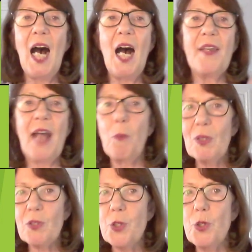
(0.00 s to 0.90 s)
And I
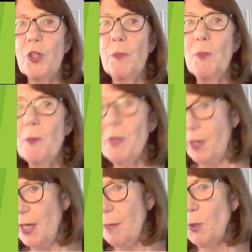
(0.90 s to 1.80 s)
will talk
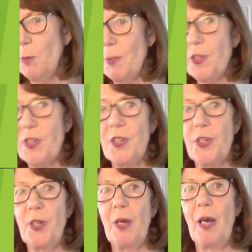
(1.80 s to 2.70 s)
in a moment or
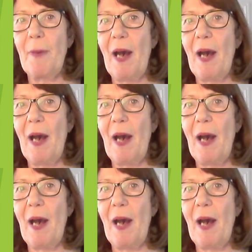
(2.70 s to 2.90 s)
two